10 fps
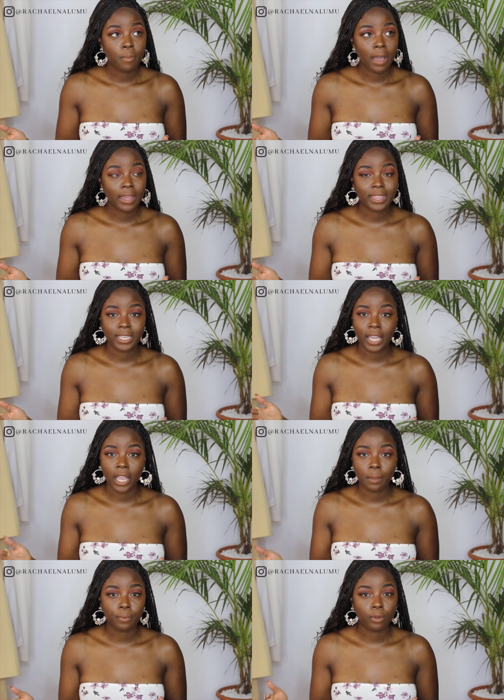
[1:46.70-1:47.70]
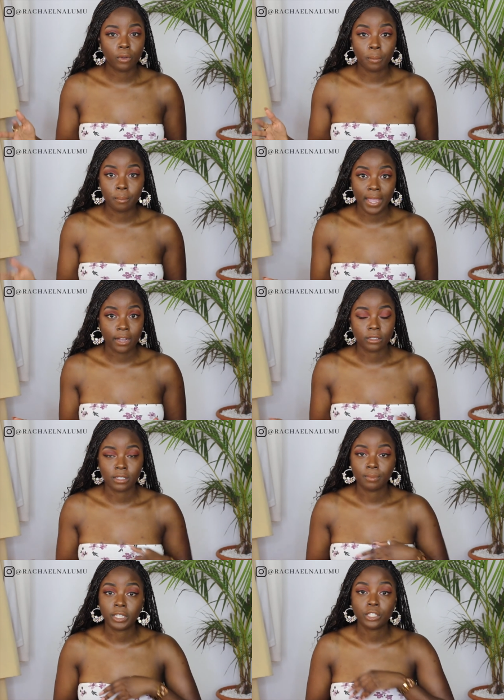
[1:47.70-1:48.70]
I think April or May or
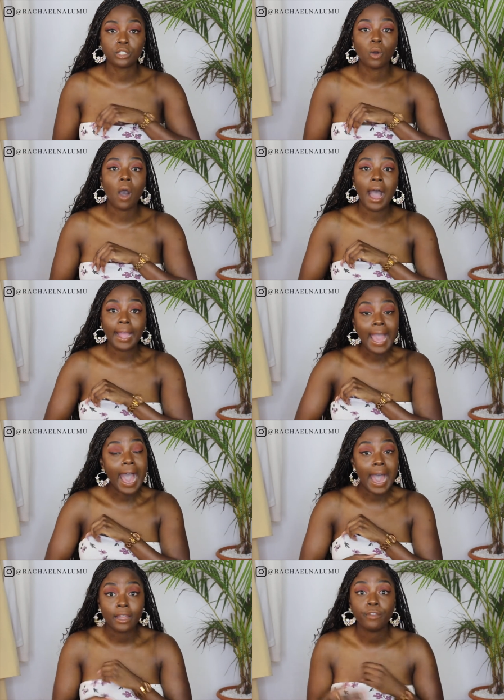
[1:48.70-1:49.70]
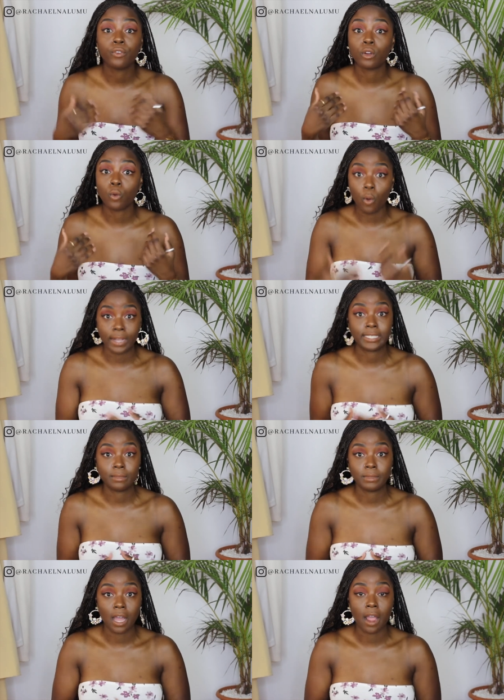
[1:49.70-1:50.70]
something. So I had it for quite
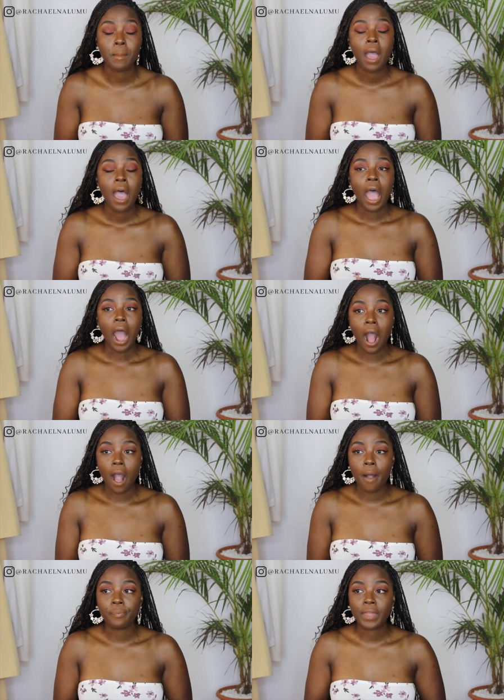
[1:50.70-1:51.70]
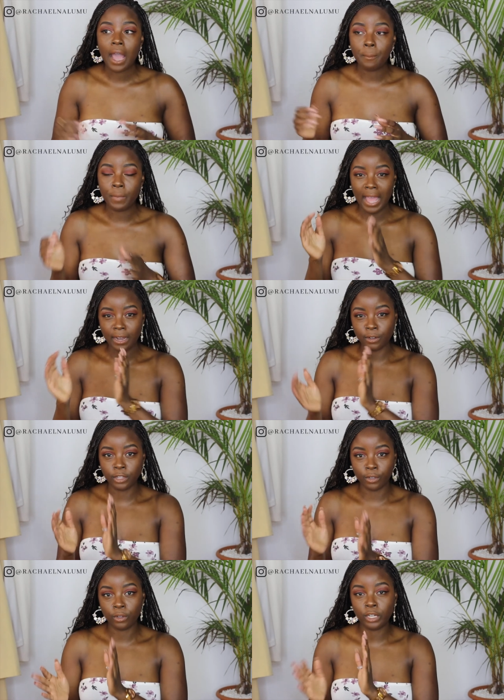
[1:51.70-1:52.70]
some time. Um,
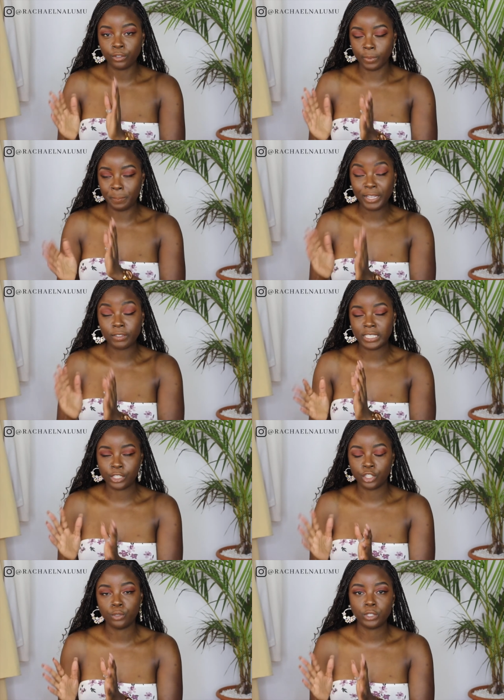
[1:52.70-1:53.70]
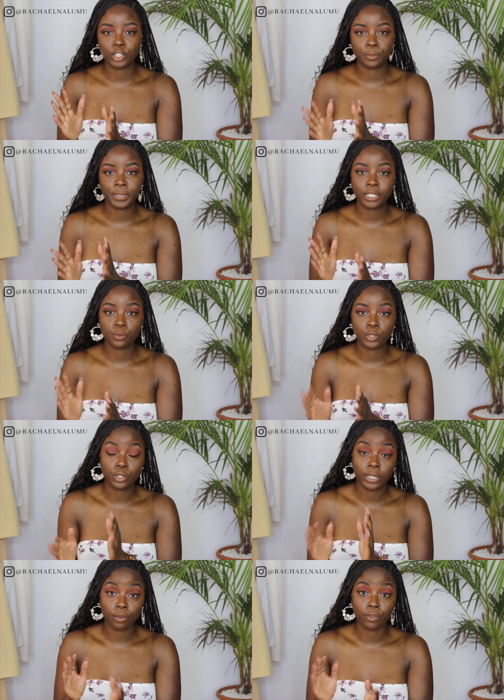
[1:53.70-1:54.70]
and the big reason too is just because
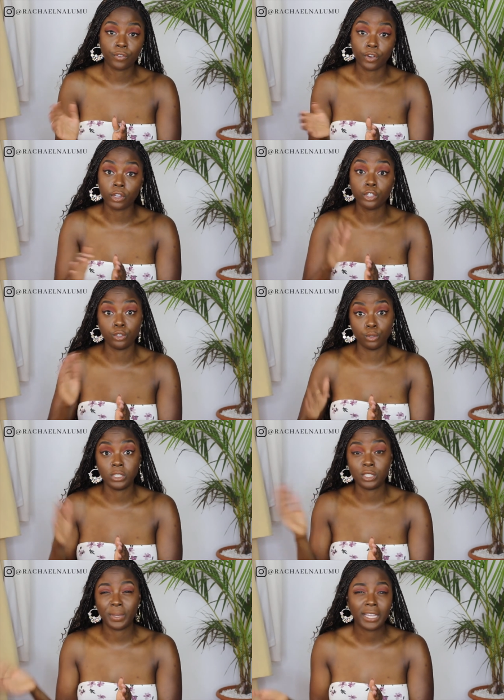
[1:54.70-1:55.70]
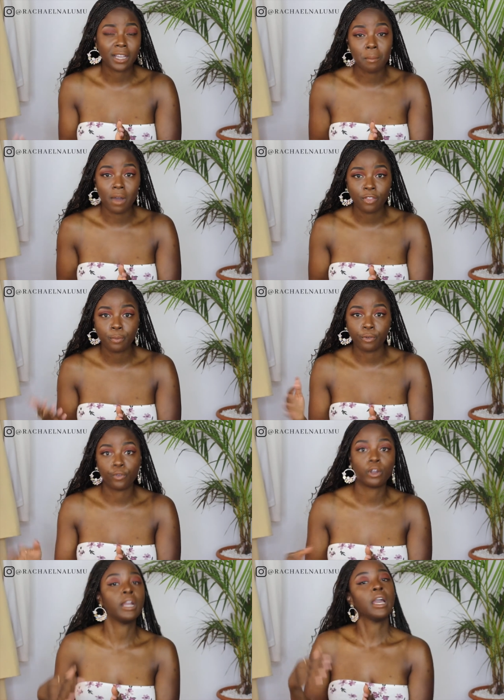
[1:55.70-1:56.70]
once you get a referral, you do need to wait like a month
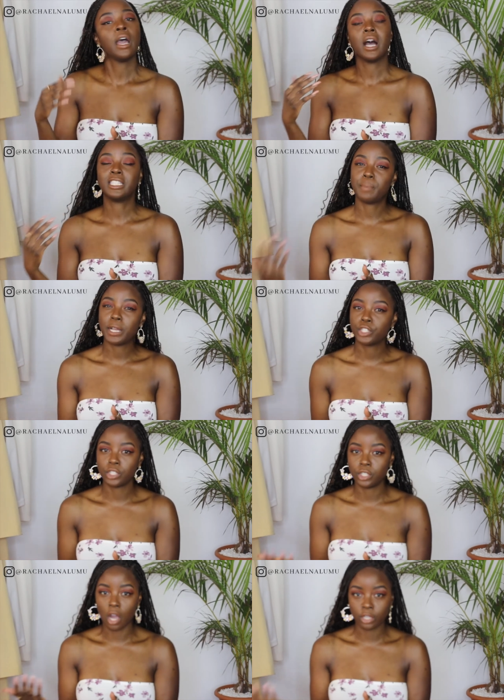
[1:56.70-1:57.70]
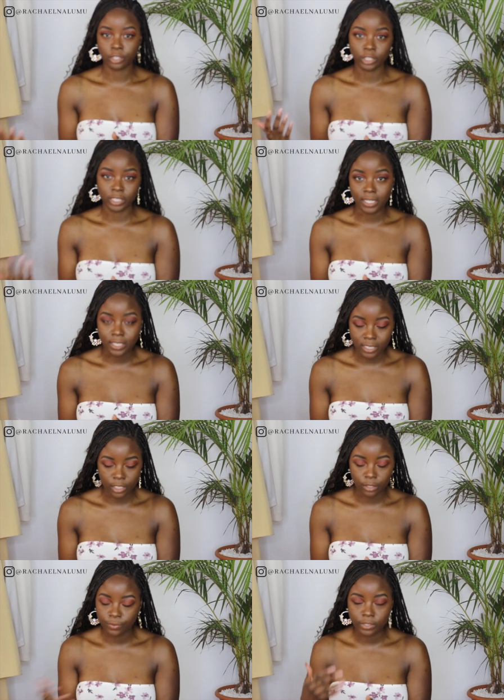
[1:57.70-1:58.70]
before a specialist doctor does
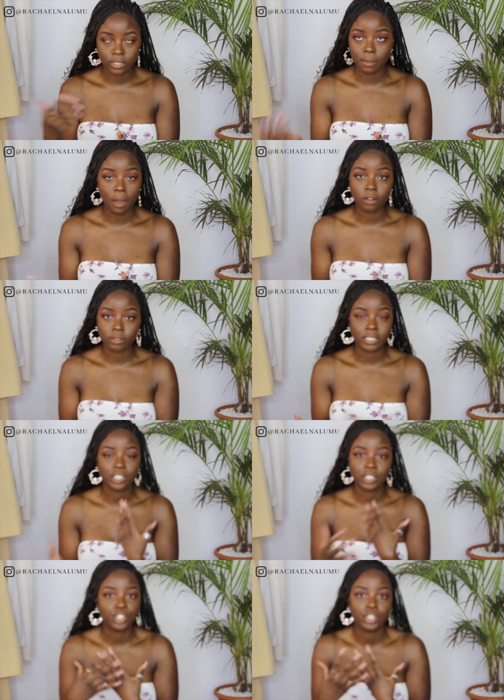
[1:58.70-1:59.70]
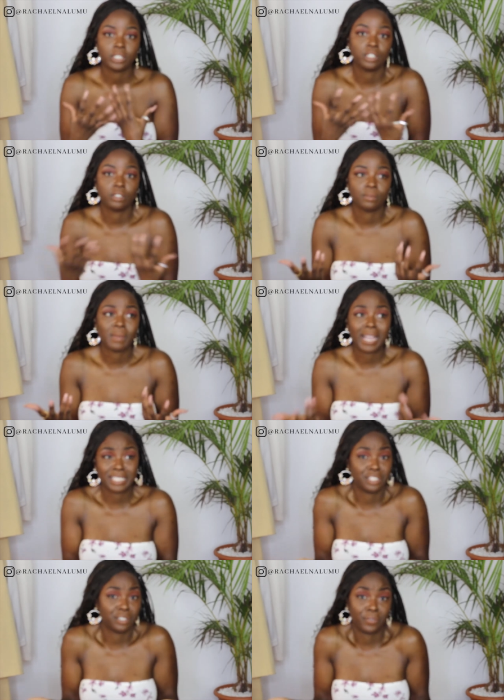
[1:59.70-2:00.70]
see you for some odd reason. It's just there's, I
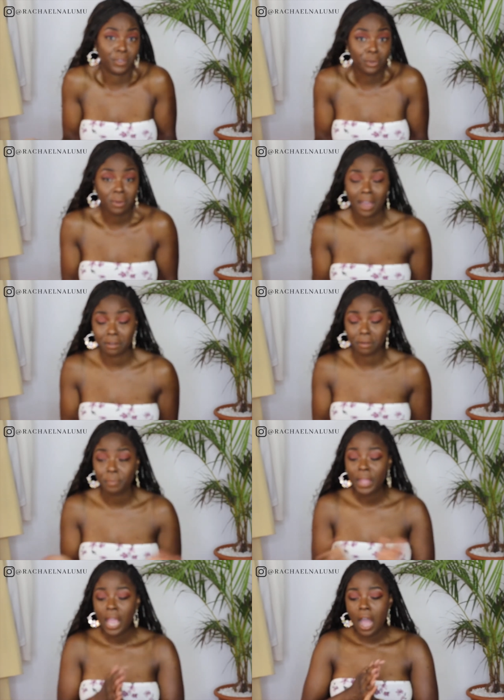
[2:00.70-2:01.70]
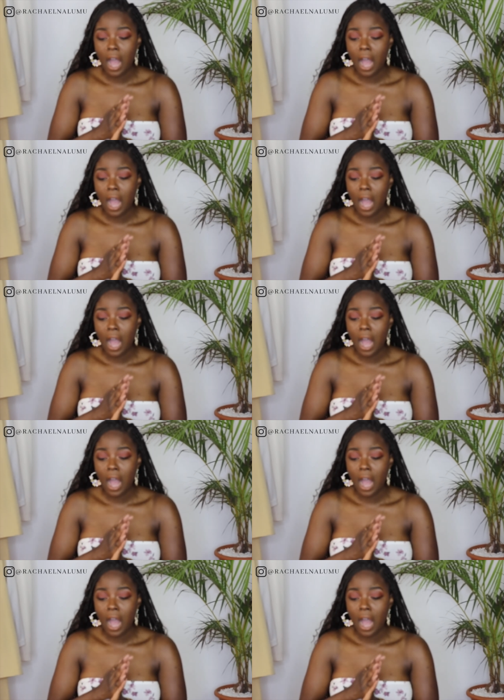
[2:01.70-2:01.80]
guess there's few, I don't know.